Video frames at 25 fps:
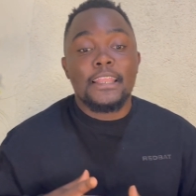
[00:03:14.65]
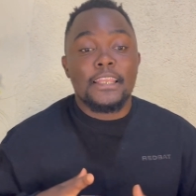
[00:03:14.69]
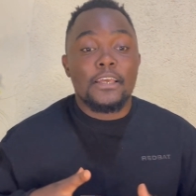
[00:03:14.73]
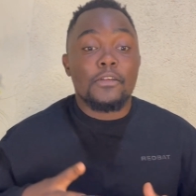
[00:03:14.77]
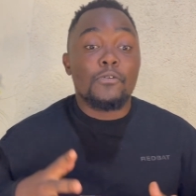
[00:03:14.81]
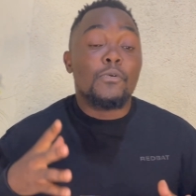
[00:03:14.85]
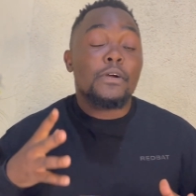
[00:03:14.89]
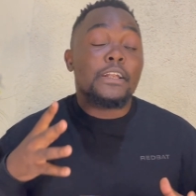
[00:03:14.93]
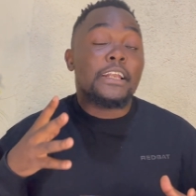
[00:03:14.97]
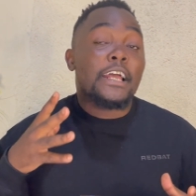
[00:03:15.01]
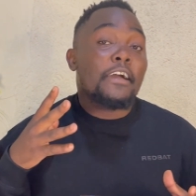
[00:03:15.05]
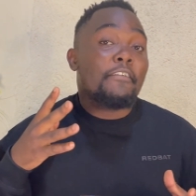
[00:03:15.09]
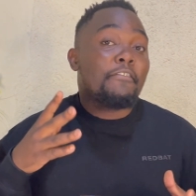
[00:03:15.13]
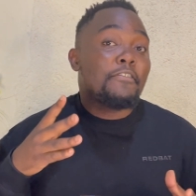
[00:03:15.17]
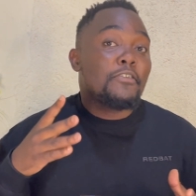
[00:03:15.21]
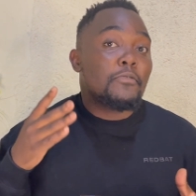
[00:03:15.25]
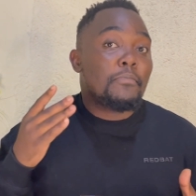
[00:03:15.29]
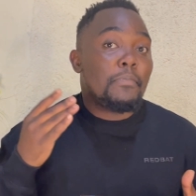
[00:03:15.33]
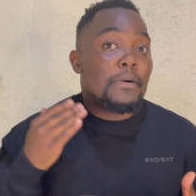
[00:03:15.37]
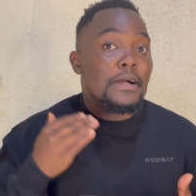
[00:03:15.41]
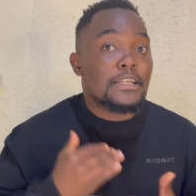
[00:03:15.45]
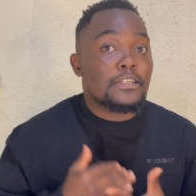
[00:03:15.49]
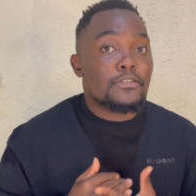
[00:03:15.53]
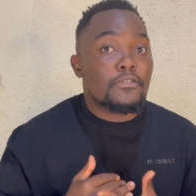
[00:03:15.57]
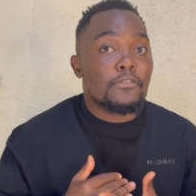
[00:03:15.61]
And then whenever
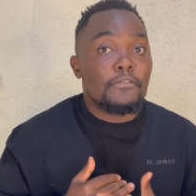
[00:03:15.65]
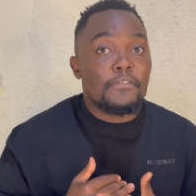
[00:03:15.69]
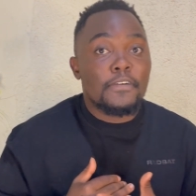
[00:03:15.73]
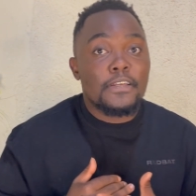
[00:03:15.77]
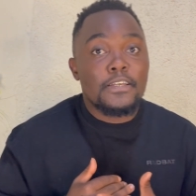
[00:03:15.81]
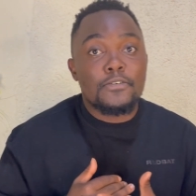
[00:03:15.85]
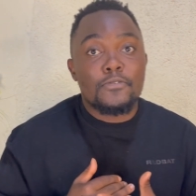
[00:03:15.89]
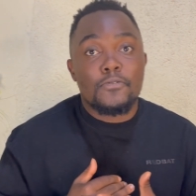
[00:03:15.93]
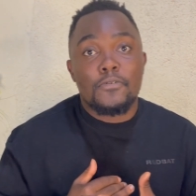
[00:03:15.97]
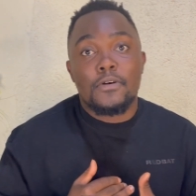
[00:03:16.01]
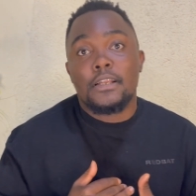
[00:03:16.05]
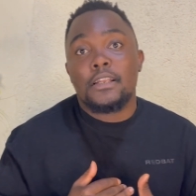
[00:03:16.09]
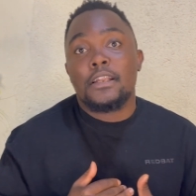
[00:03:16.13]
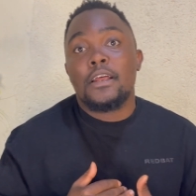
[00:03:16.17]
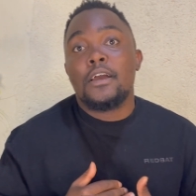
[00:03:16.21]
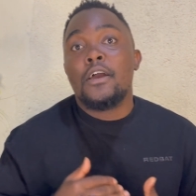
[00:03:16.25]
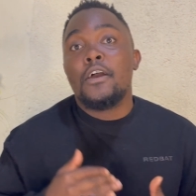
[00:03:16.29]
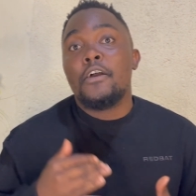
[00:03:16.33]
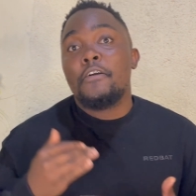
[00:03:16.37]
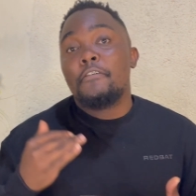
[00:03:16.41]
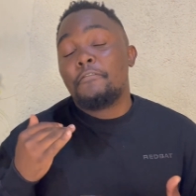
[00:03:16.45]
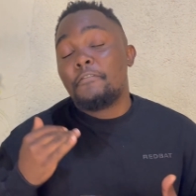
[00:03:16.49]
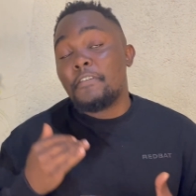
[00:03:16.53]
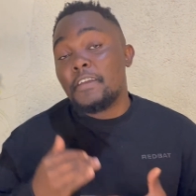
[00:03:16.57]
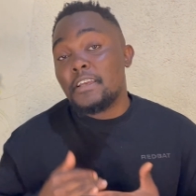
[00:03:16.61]
you pass your phase 1,
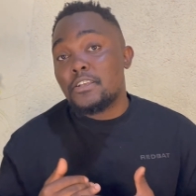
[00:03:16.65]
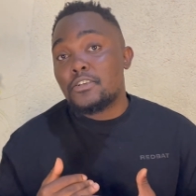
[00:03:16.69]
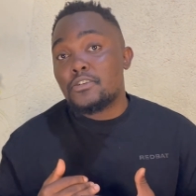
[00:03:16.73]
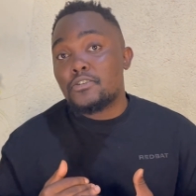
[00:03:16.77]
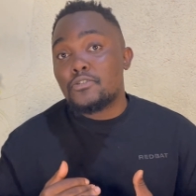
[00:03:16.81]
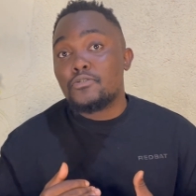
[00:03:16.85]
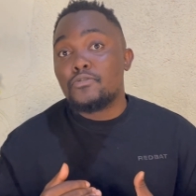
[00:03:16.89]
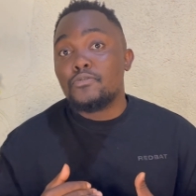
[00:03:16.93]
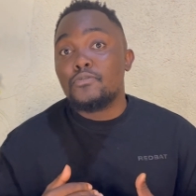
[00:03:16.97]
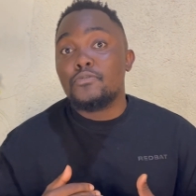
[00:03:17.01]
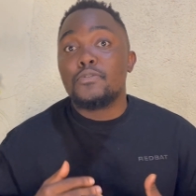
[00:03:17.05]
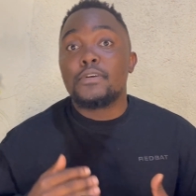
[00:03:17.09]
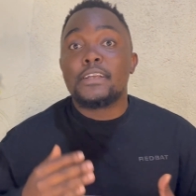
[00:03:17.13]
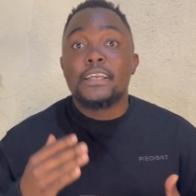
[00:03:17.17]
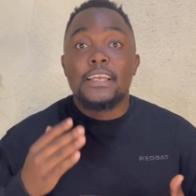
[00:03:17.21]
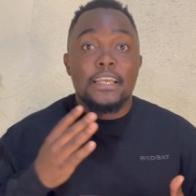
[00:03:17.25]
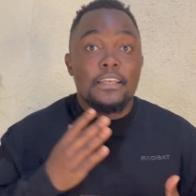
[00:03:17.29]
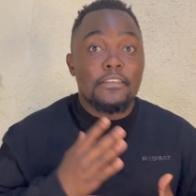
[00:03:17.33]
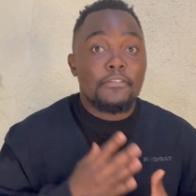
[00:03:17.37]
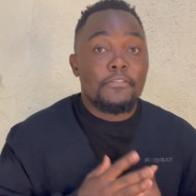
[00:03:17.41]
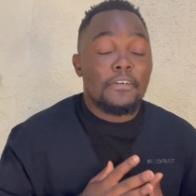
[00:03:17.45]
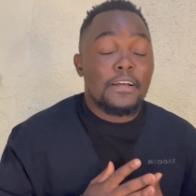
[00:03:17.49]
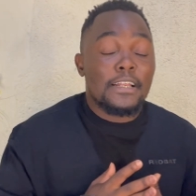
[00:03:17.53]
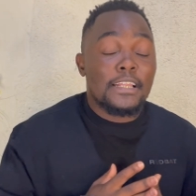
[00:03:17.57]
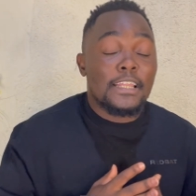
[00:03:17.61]
phase 2,
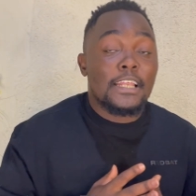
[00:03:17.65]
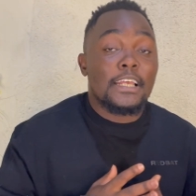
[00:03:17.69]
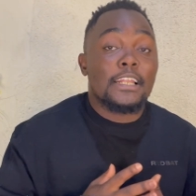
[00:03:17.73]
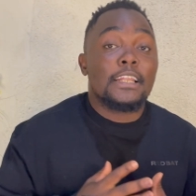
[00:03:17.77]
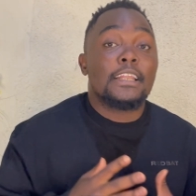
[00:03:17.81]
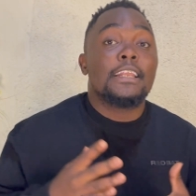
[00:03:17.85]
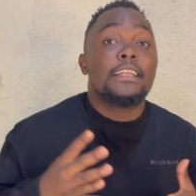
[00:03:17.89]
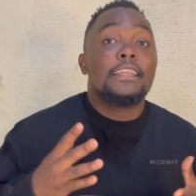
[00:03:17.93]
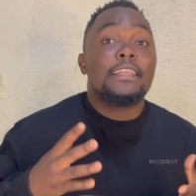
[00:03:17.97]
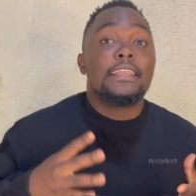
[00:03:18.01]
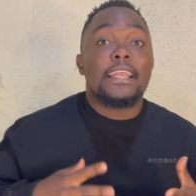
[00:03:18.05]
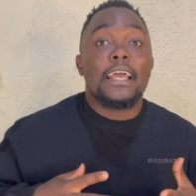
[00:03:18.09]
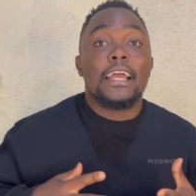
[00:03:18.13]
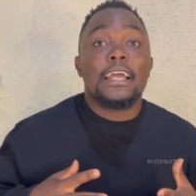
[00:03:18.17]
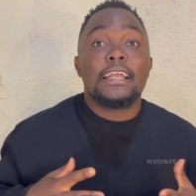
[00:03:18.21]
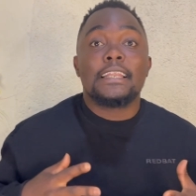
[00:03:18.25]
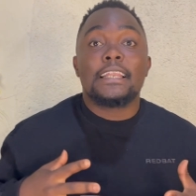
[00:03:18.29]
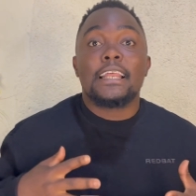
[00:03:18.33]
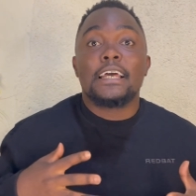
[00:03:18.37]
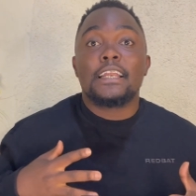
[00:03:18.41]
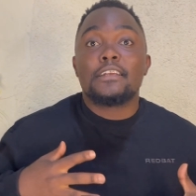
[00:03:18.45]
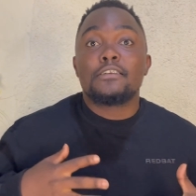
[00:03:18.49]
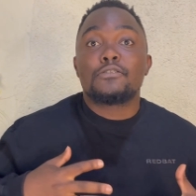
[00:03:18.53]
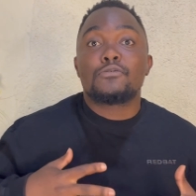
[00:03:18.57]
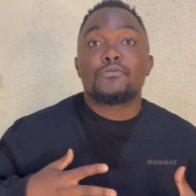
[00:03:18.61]
get funded,
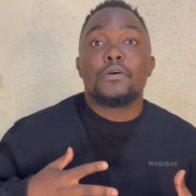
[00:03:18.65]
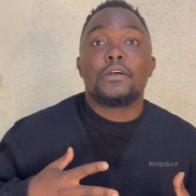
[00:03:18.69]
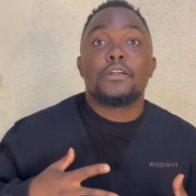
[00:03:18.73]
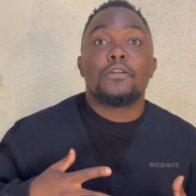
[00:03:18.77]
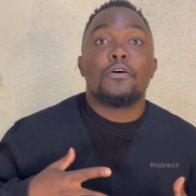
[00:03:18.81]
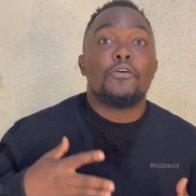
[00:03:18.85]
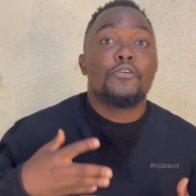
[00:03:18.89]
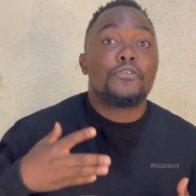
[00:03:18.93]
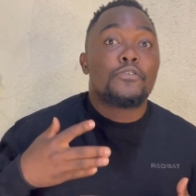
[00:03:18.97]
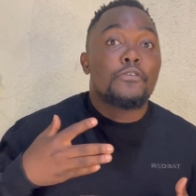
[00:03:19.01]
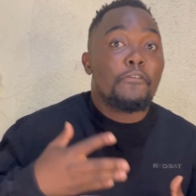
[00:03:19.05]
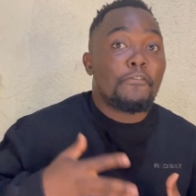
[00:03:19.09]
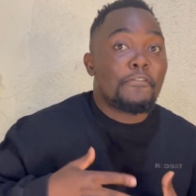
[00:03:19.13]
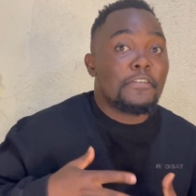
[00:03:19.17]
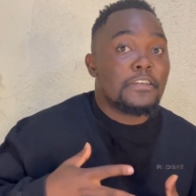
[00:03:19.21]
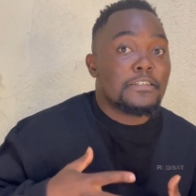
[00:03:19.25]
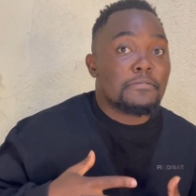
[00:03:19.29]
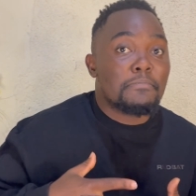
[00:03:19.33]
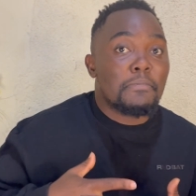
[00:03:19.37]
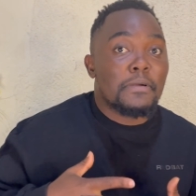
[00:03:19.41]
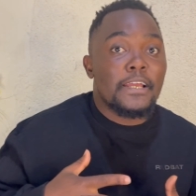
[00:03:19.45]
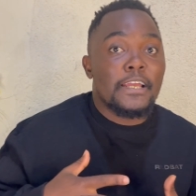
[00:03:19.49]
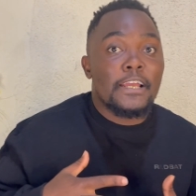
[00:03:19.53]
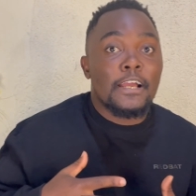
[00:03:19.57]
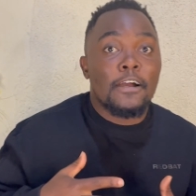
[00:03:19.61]
then that is when on your
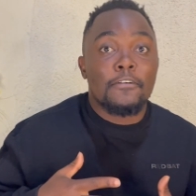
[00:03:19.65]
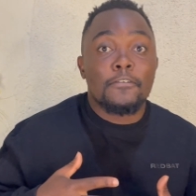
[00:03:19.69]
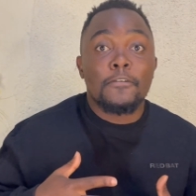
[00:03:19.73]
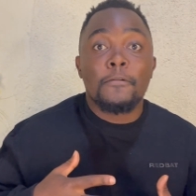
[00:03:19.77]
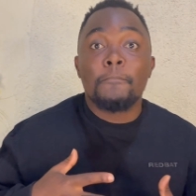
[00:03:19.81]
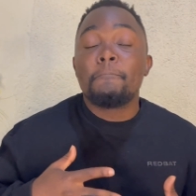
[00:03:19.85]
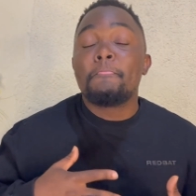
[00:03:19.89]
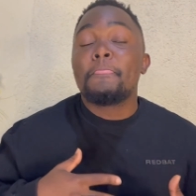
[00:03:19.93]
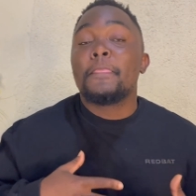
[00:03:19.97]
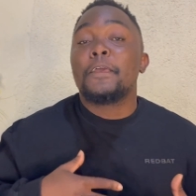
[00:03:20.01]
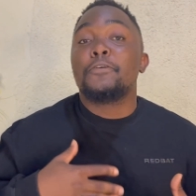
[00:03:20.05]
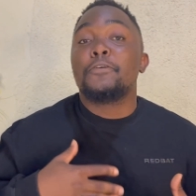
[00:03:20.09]
phase payout